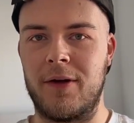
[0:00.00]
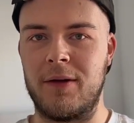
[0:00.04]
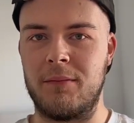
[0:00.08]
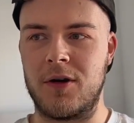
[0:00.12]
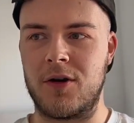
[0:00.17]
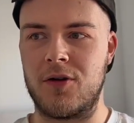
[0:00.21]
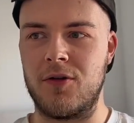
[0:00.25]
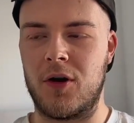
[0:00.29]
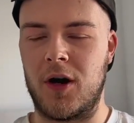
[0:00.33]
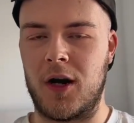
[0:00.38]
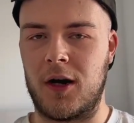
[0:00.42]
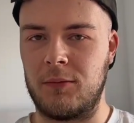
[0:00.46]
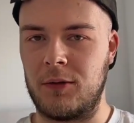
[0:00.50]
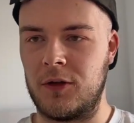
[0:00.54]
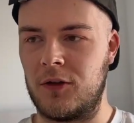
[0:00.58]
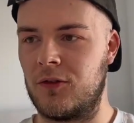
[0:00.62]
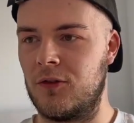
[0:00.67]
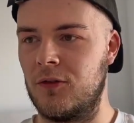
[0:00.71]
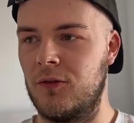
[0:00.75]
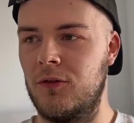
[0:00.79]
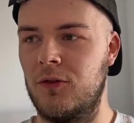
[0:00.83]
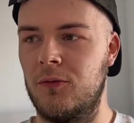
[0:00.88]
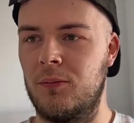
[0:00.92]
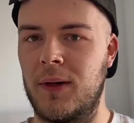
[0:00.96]
Maguire we
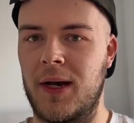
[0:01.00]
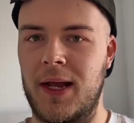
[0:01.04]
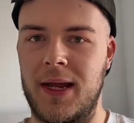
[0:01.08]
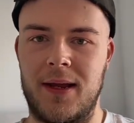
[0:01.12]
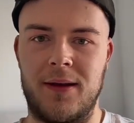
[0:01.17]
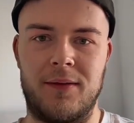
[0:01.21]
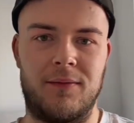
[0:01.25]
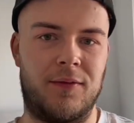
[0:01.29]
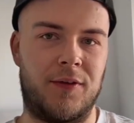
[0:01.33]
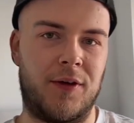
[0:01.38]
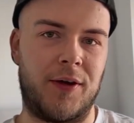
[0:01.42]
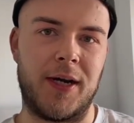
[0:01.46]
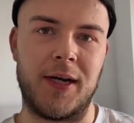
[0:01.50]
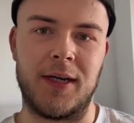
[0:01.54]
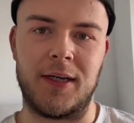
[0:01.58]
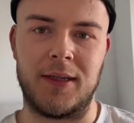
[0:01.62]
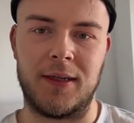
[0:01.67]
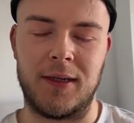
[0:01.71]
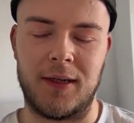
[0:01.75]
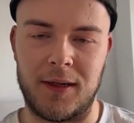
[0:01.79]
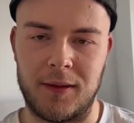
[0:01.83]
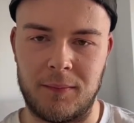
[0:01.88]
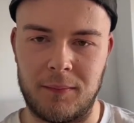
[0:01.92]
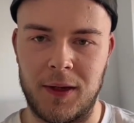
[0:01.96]
saw playing for
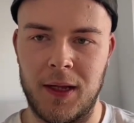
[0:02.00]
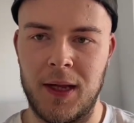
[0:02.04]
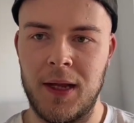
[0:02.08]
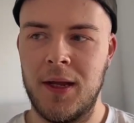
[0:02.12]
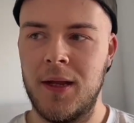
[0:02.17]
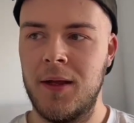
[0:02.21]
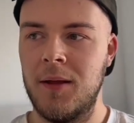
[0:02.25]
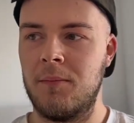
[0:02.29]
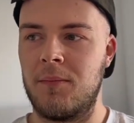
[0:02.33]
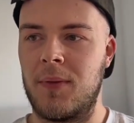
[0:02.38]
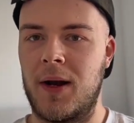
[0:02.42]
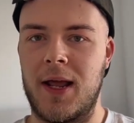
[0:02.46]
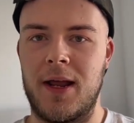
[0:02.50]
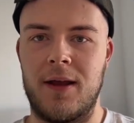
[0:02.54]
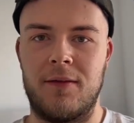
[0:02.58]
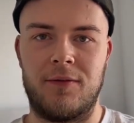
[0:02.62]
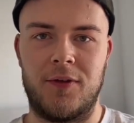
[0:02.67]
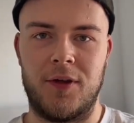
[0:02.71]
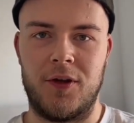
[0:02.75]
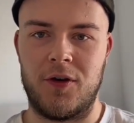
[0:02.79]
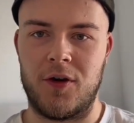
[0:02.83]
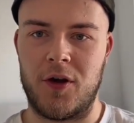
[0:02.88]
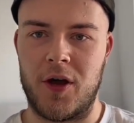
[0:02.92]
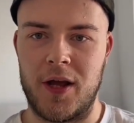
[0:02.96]
England and playing for
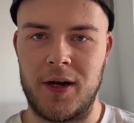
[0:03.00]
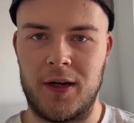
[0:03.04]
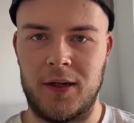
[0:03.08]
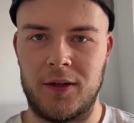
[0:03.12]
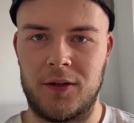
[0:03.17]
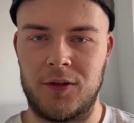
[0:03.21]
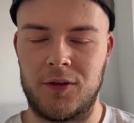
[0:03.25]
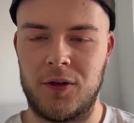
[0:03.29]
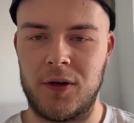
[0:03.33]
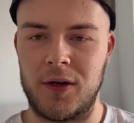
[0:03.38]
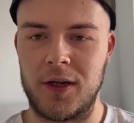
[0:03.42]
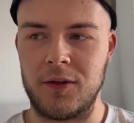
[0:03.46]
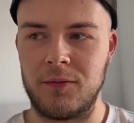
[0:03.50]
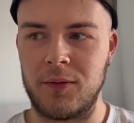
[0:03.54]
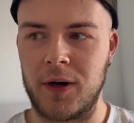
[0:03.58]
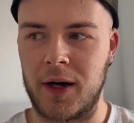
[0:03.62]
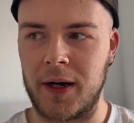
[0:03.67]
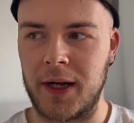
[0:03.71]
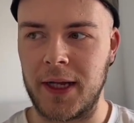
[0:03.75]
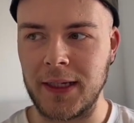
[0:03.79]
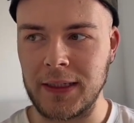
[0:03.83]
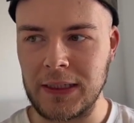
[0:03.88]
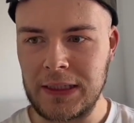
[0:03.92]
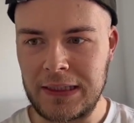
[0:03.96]
United under Ollie, where
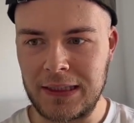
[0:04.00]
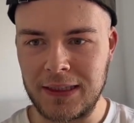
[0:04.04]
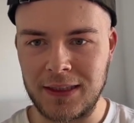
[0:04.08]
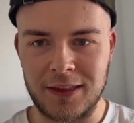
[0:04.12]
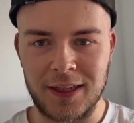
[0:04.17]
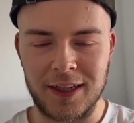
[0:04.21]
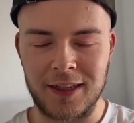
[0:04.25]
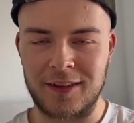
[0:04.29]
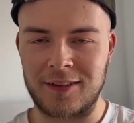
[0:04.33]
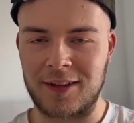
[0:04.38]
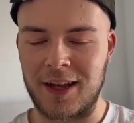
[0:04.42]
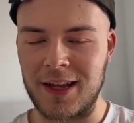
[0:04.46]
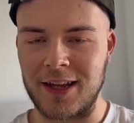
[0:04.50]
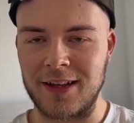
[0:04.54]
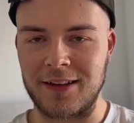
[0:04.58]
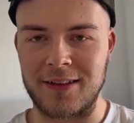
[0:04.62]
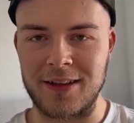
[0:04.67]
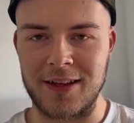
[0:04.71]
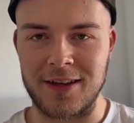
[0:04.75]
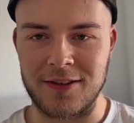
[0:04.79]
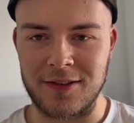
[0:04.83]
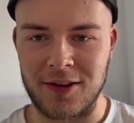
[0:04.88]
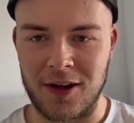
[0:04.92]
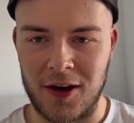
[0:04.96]
he dictated the
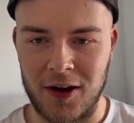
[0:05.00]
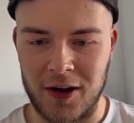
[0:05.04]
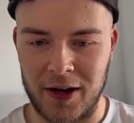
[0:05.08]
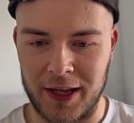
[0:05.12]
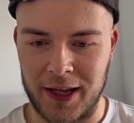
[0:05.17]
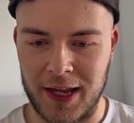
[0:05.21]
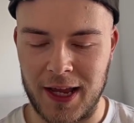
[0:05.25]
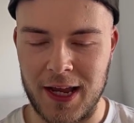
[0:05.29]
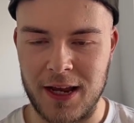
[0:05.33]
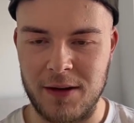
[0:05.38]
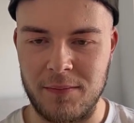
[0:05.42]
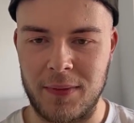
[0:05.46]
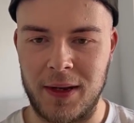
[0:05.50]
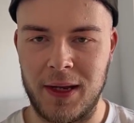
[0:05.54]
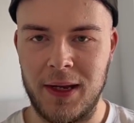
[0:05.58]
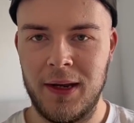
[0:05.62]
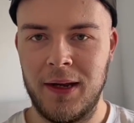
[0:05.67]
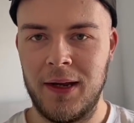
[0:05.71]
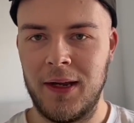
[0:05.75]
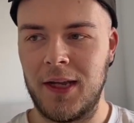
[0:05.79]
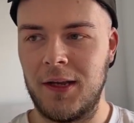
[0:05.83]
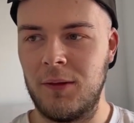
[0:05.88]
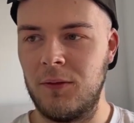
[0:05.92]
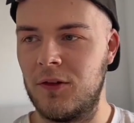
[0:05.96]
entire game.
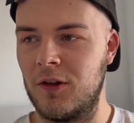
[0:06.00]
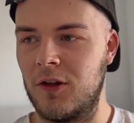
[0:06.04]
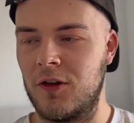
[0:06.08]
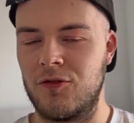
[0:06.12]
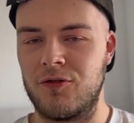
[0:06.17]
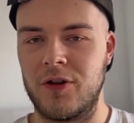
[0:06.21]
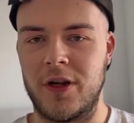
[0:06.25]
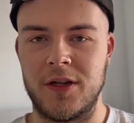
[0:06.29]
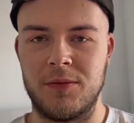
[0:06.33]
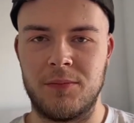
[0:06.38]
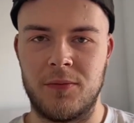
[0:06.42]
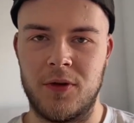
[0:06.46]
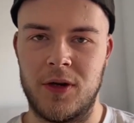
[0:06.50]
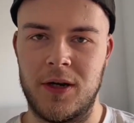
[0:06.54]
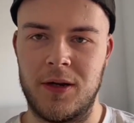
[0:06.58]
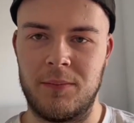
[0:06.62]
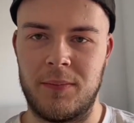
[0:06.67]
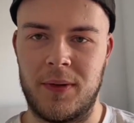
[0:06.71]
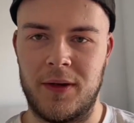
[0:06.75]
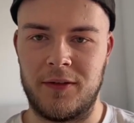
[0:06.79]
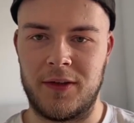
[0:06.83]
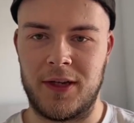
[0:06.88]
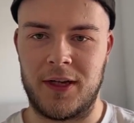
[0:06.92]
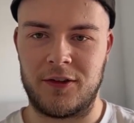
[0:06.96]
He was incredible in
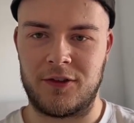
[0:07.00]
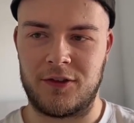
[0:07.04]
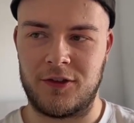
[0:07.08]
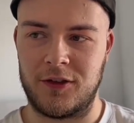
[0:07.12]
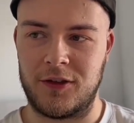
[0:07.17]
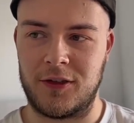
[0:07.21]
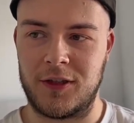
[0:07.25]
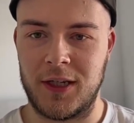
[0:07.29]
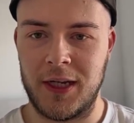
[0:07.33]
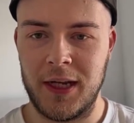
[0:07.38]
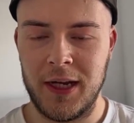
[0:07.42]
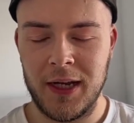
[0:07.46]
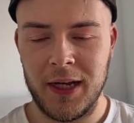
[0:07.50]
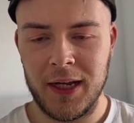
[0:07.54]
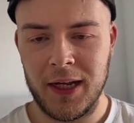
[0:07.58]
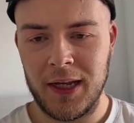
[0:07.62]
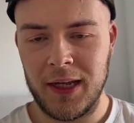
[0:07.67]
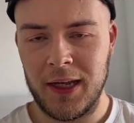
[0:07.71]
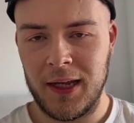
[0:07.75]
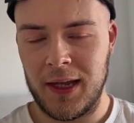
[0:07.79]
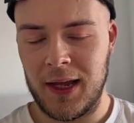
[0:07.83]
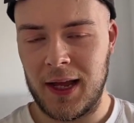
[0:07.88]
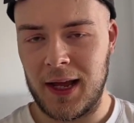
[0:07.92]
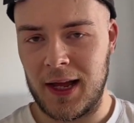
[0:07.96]
possession,
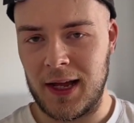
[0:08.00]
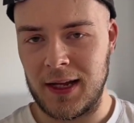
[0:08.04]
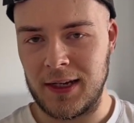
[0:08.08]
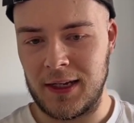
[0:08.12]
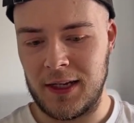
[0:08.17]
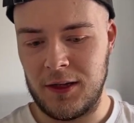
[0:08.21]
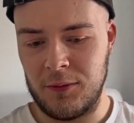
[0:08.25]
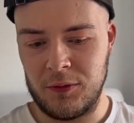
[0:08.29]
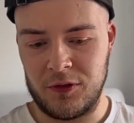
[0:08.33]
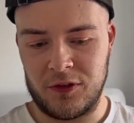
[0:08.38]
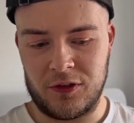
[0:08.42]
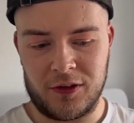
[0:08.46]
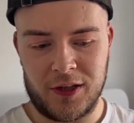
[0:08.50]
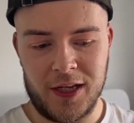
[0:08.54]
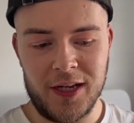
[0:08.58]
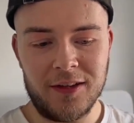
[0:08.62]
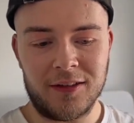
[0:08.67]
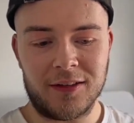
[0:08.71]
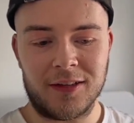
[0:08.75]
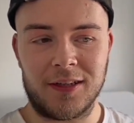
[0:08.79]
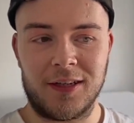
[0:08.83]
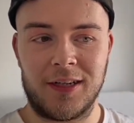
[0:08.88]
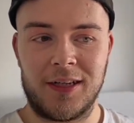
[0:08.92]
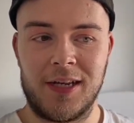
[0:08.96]
and he was
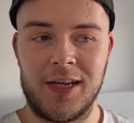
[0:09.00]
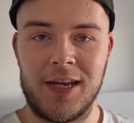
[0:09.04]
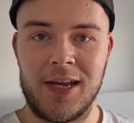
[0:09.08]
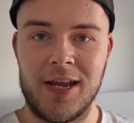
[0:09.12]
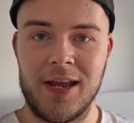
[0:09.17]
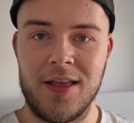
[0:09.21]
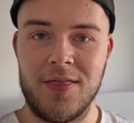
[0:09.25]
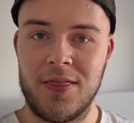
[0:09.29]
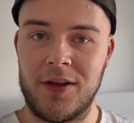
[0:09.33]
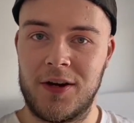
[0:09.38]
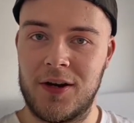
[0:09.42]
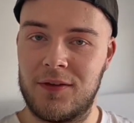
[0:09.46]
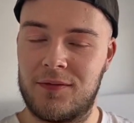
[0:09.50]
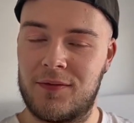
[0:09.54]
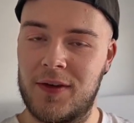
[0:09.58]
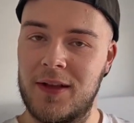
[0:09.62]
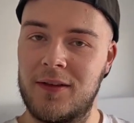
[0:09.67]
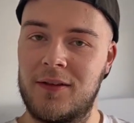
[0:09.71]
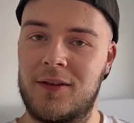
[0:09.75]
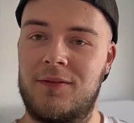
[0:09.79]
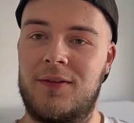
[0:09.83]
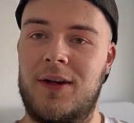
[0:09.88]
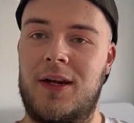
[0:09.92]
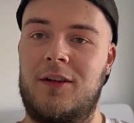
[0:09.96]
decent in the
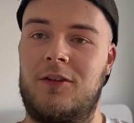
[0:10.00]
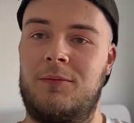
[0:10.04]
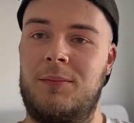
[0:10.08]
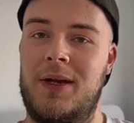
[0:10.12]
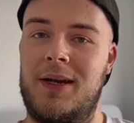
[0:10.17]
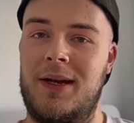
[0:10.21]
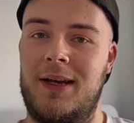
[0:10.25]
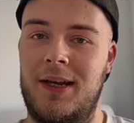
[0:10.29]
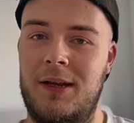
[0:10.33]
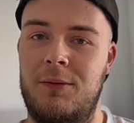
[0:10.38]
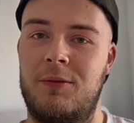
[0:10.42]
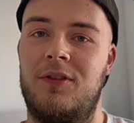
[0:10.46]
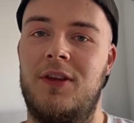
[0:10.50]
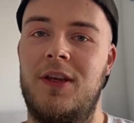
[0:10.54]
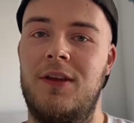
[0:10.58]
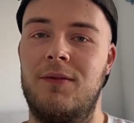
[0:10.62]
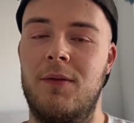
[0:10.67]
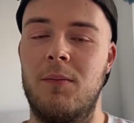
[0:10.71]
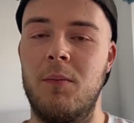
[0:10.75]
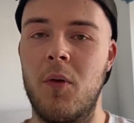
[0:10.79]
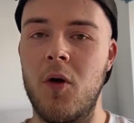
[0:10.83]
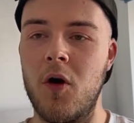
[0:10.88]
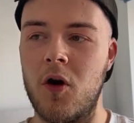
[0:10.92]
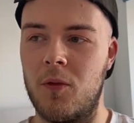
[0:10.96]
defensive aspect, and he was even
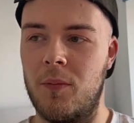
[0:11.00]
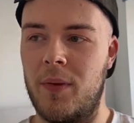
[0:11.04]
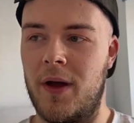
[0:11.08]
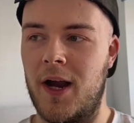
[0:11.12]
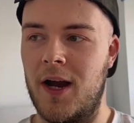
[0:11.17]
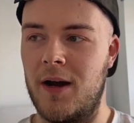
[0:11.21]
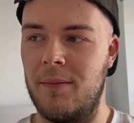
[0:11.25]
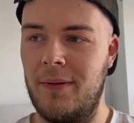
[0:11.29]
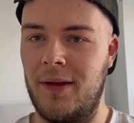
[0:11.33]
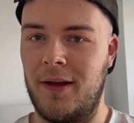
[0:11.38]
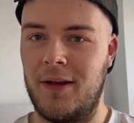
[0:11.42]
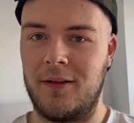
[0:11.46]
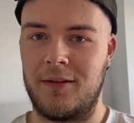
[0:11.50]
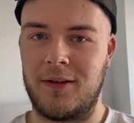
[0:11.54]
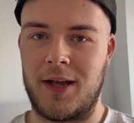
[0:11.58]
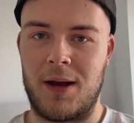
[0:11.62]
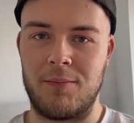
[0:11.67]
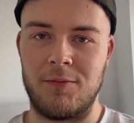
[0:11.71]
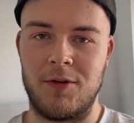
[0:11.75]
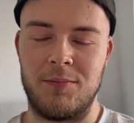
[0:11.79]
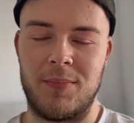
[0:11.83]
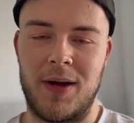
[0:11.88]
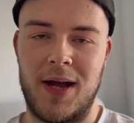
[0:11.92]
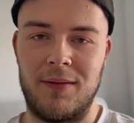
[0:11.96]
more better because
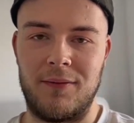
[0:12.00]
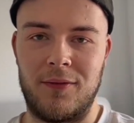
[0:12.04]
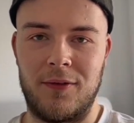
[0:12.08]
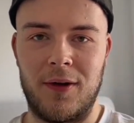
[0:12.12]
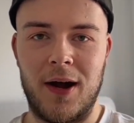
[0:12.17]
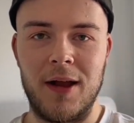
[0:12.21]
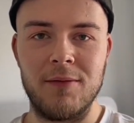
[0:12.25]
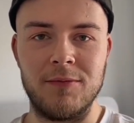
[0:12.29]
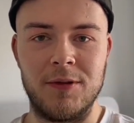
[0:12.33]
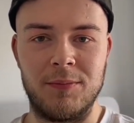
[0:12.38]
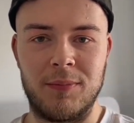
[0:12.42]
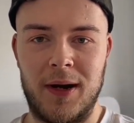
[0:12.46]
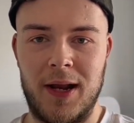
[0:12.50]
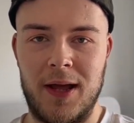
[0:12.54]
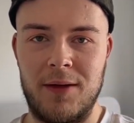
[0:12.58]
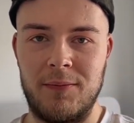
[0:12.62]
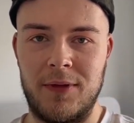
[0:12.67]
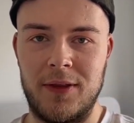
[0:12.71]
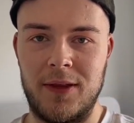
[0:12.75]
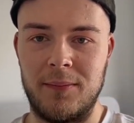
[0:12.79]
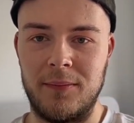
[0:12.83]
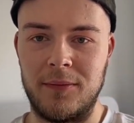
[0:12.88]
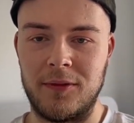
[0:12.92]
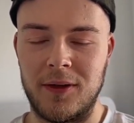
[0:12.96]
Amrabat and Varane were playing
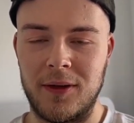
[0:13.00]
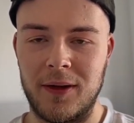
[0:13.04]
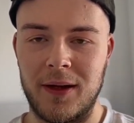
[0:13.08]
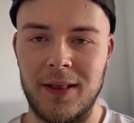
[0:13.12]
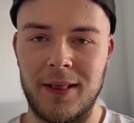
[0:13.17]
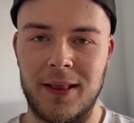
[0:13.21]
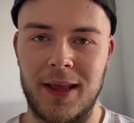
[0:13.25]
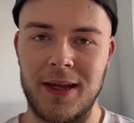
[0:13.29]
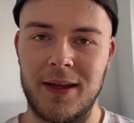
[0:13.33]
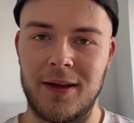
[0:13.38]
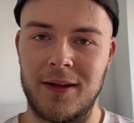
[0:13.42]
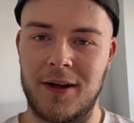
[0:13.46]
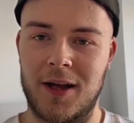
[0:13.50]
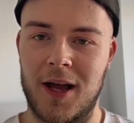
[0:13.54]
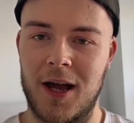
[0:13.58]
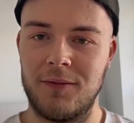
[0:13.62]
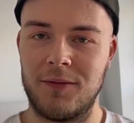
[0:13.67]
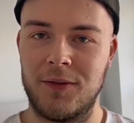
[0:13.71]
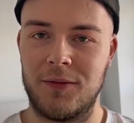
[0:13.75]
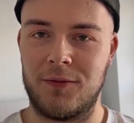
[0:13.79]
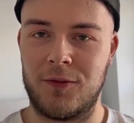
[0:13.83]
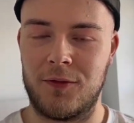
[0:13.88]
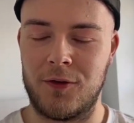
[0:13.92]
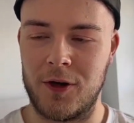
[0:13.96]
with him, so they could cover
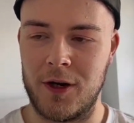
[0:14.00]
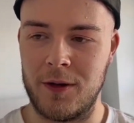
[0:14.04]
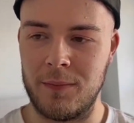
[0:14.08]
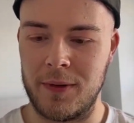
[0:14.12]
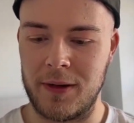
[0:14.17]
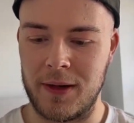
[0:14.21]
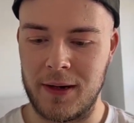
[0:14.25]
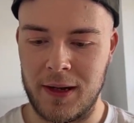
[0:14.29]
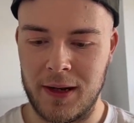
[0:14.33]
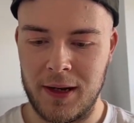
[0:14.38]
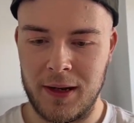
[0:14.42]
for him, and